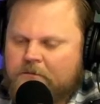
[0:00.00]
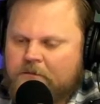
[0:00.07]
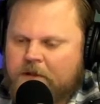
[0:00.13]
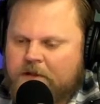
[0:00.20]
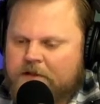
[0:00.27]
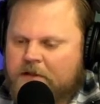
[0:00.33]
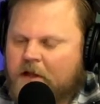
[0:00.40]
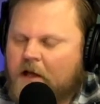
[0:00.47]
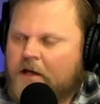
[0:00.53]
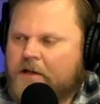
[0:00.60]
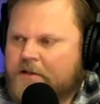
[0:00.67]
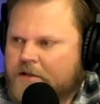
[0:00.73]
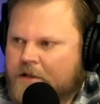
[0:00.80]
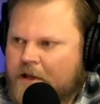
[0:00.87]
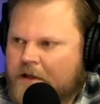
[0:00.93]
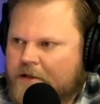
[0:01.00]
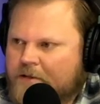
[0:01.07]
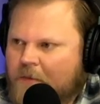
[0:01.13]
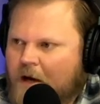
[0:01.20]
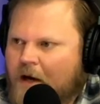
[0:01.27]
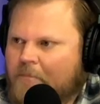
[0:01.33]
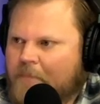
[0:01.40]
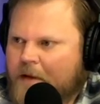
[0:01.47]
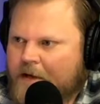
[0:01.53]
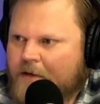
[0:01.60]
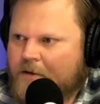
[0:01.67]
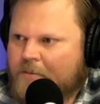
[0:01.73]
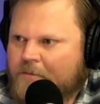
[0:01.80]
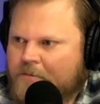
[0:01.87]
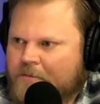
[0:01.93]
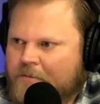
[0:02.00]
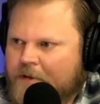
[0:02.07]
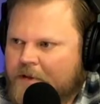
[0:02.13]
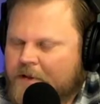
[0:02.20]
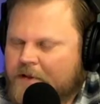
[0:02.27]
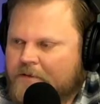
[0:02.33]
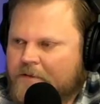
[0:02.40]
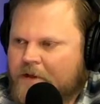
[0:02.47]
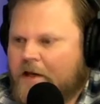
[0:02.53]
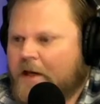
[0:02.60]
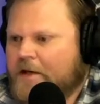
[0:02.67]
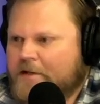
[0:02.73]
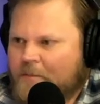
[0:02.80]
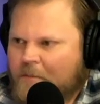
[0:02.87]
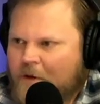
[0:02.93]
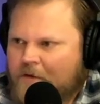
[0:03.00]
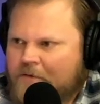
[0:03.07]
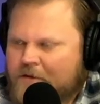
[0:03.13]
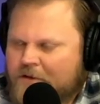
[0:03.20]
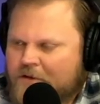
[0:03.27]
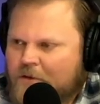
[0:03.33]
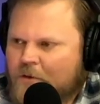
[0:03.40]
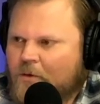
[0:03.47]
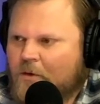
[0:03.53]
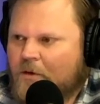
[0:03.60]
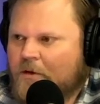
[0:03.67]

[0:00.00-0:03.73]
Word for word: his lunch that his mom made him, and then kicks him off the stool.